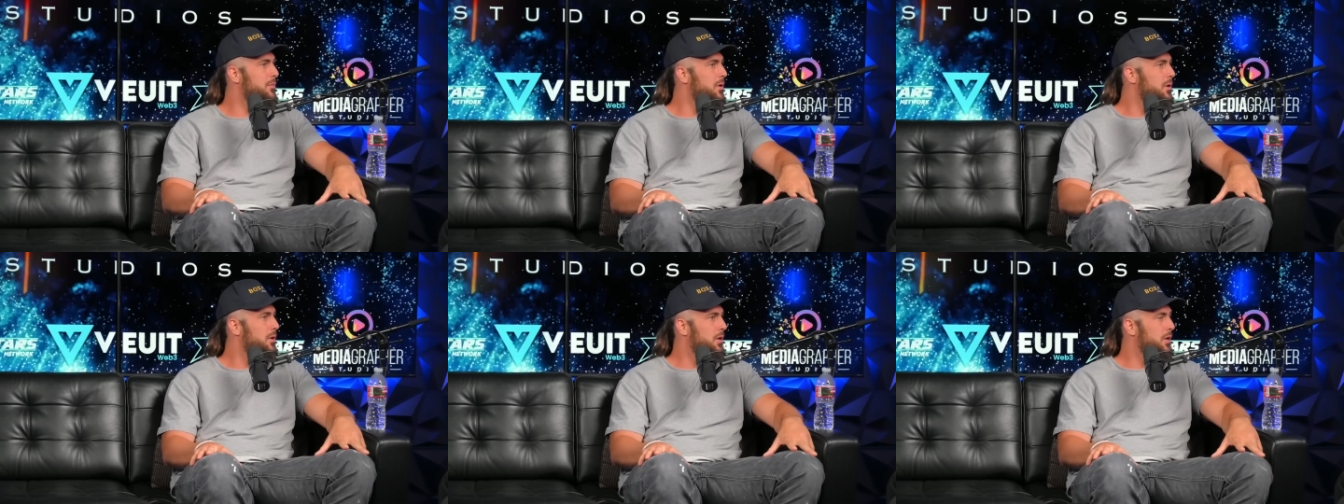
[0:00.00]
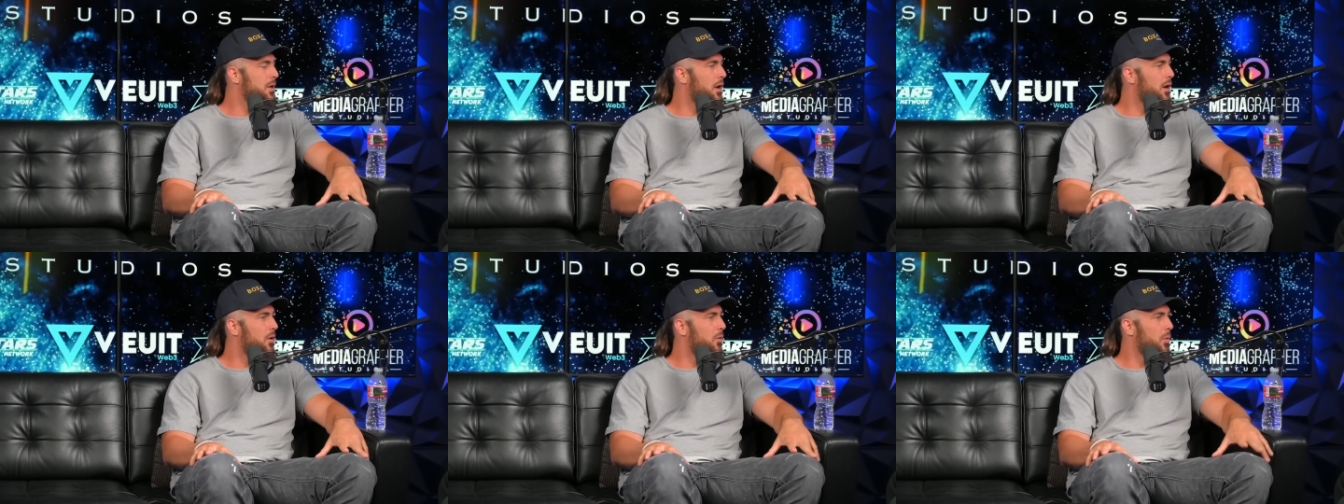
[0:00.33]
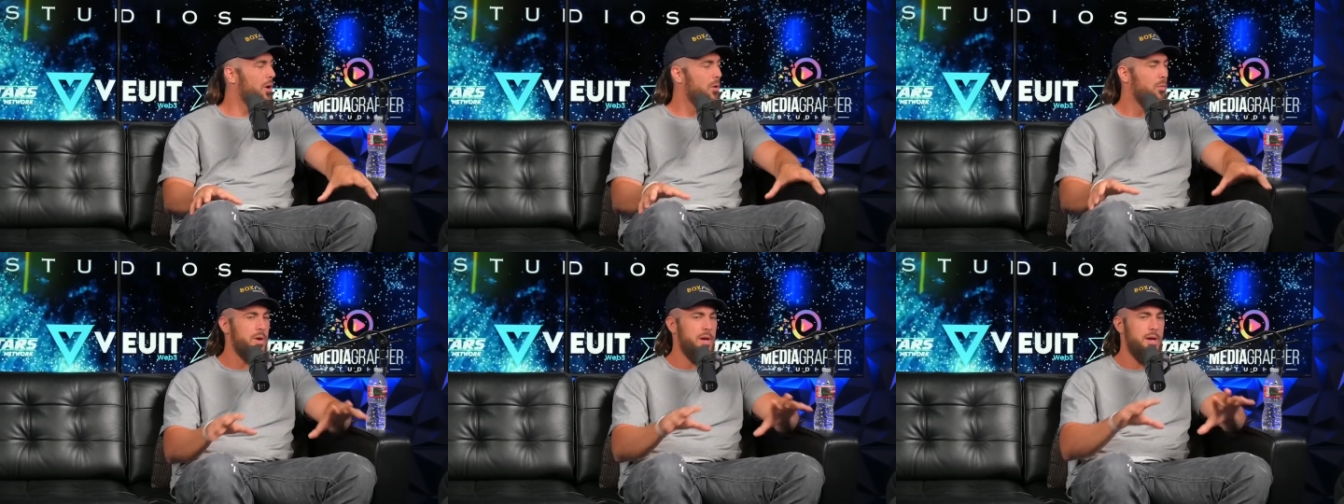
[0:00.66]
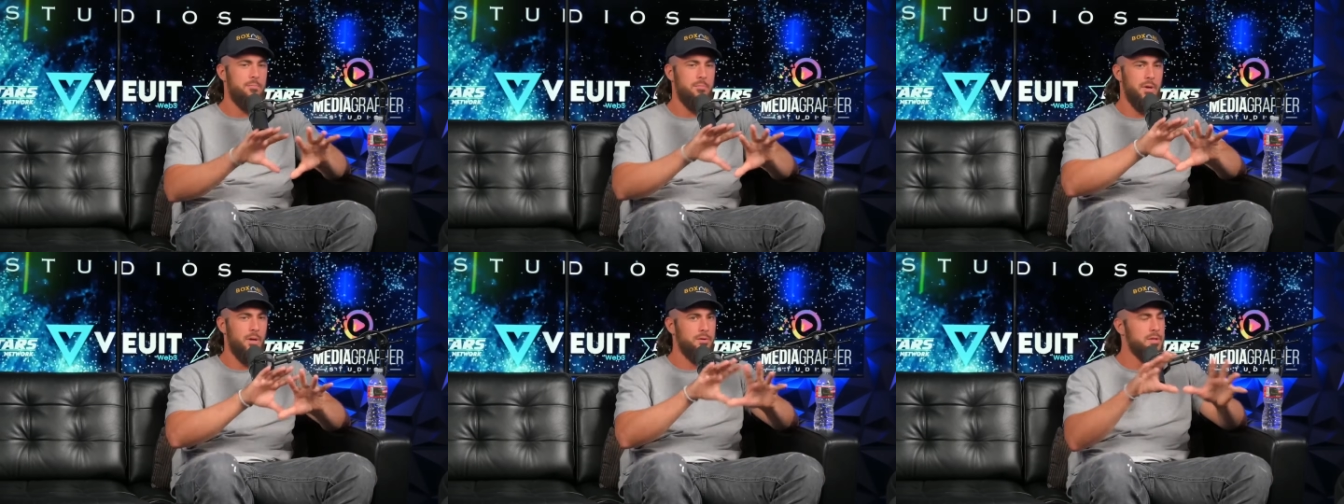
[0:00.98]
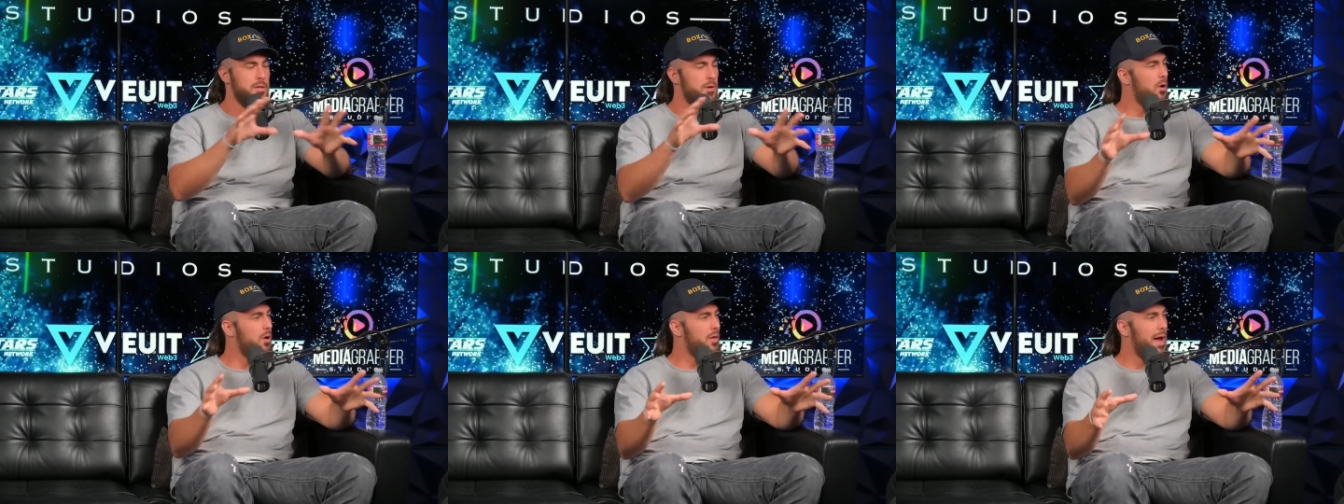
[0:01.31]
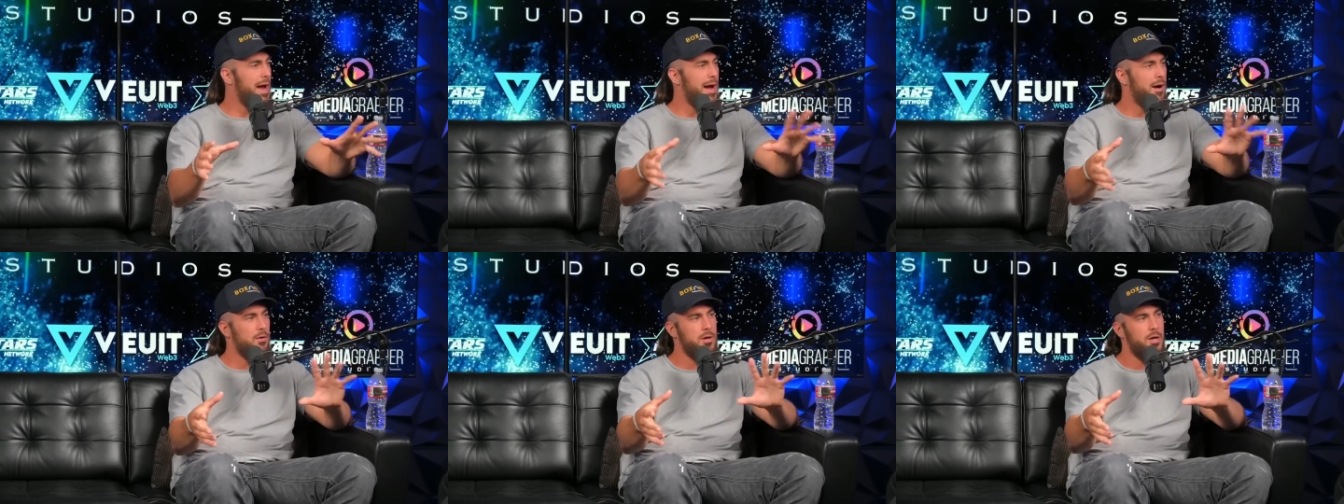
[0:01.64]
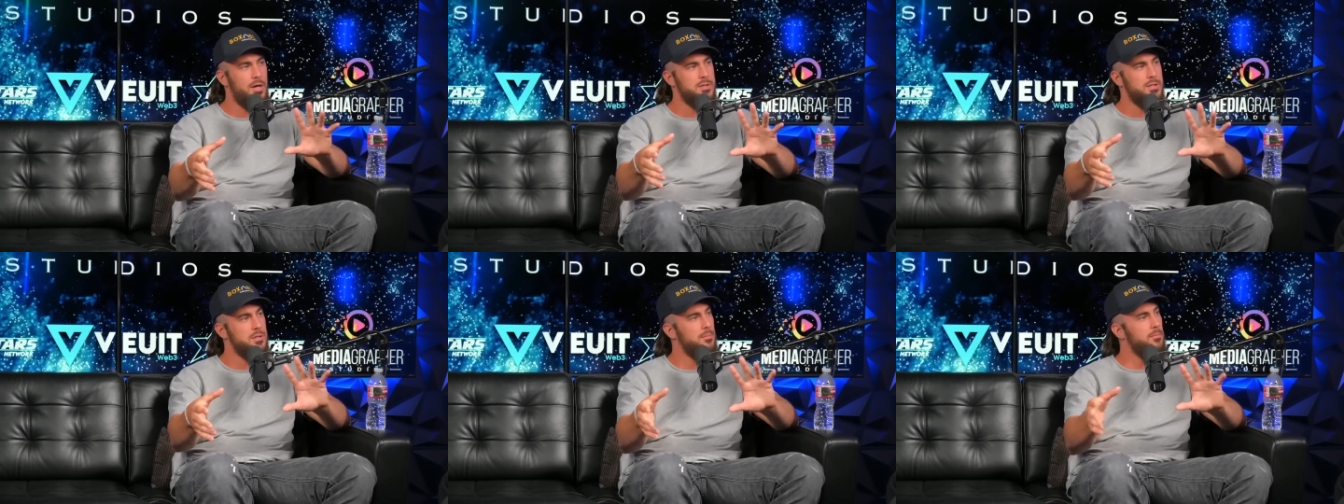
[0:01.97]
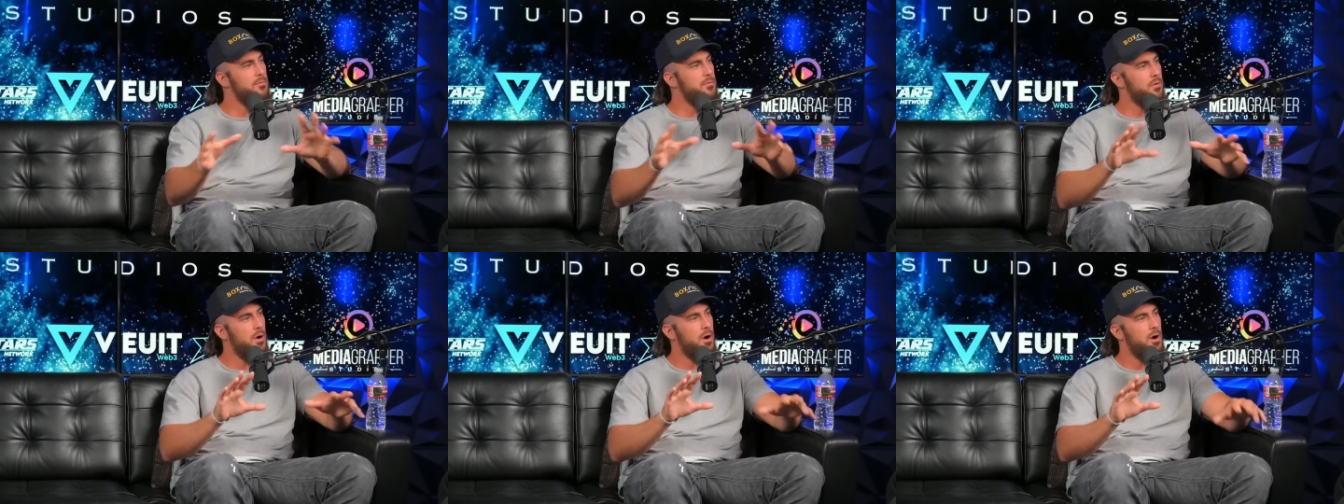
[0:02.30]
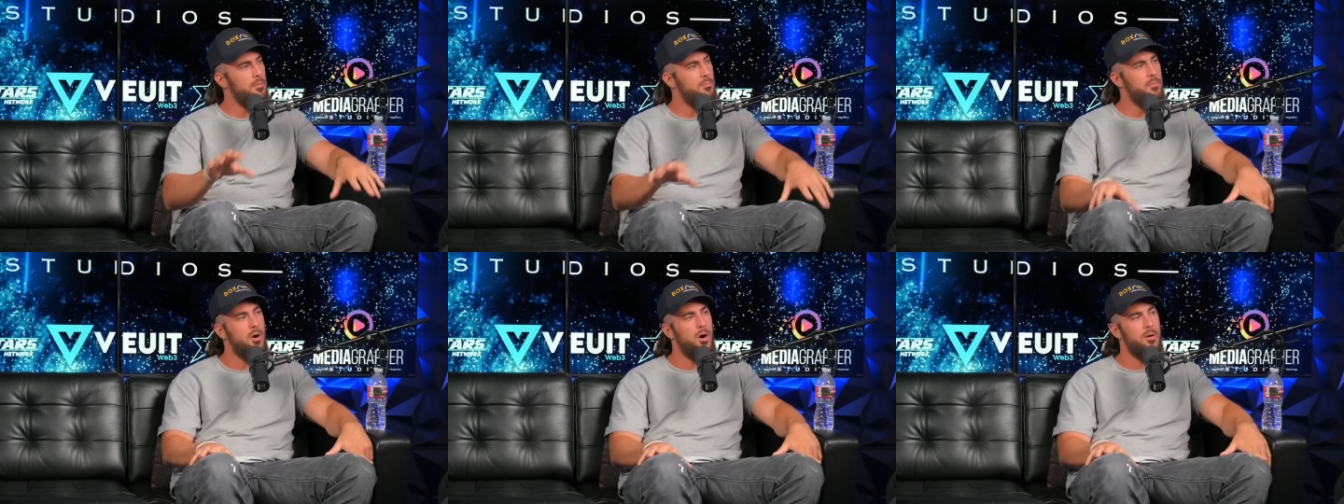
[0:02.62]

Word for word: Okay. You know, where we build it all out custom for our.